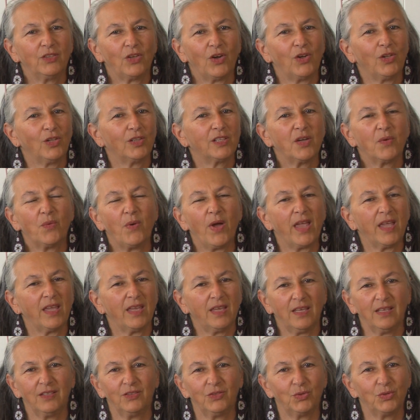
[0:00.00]
all the
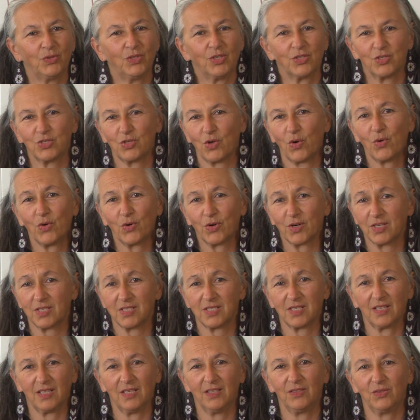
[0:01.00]
way into the
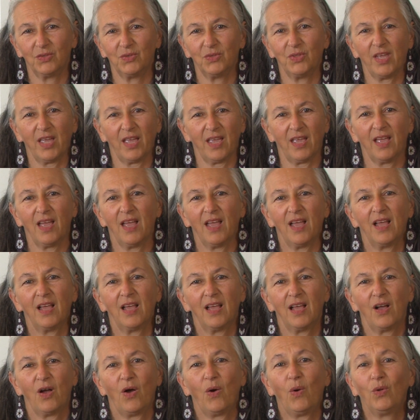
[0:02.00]
source, into the
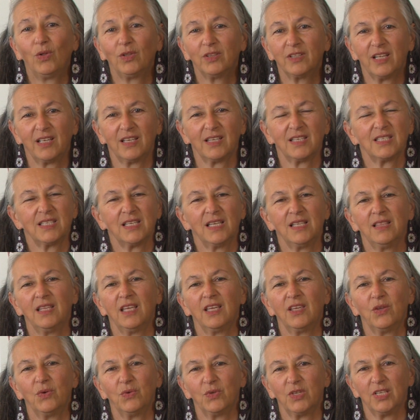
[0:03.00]
wholeness and
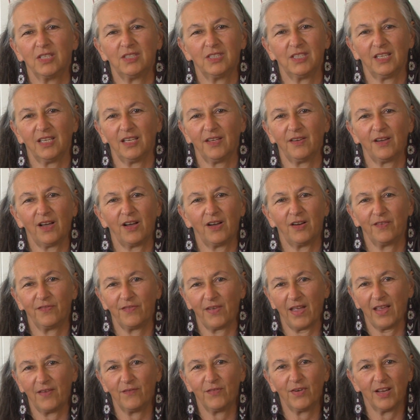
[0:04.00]
the unity
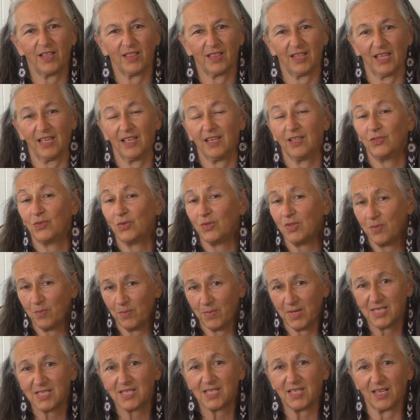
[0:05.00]
of everything, into the
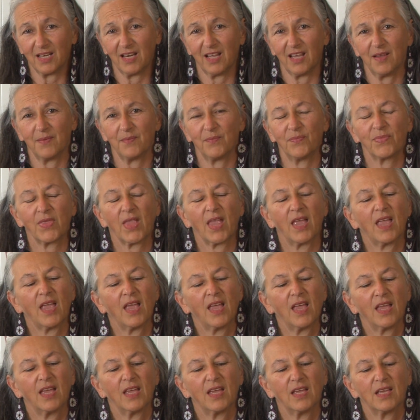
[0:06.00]
mystery.
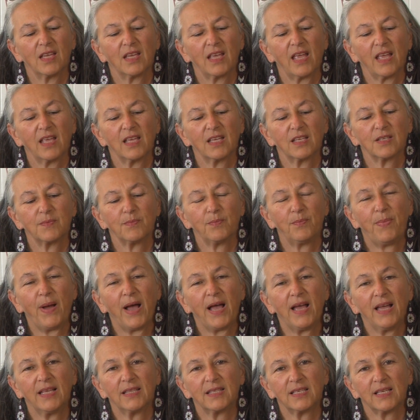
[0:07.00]

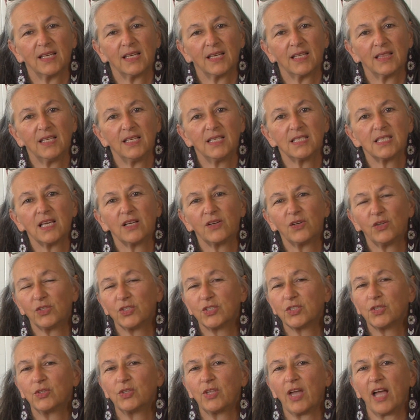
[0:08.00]
But these are
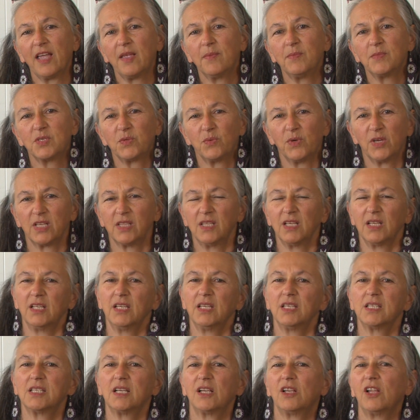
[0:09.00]
also times where there
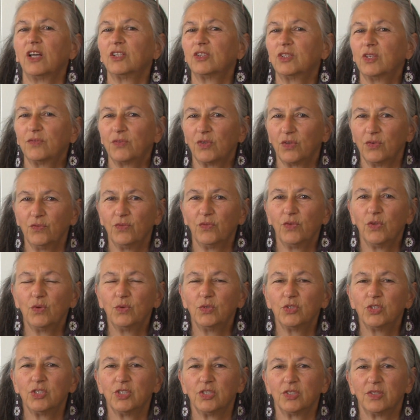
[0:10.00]
is a lot of
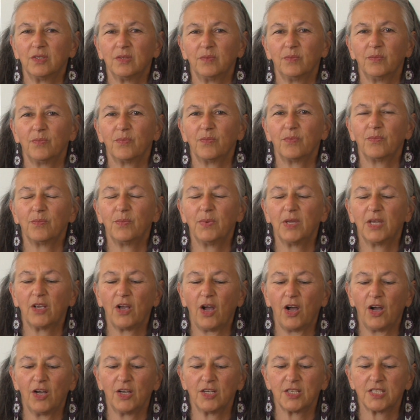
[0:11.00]
confusion,
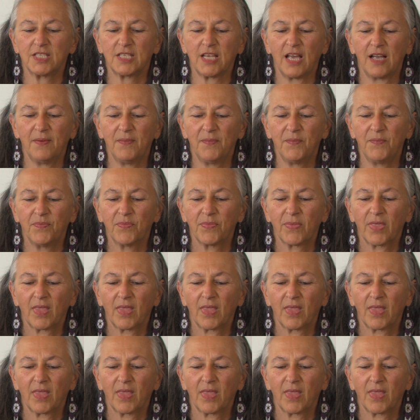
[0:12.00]
because at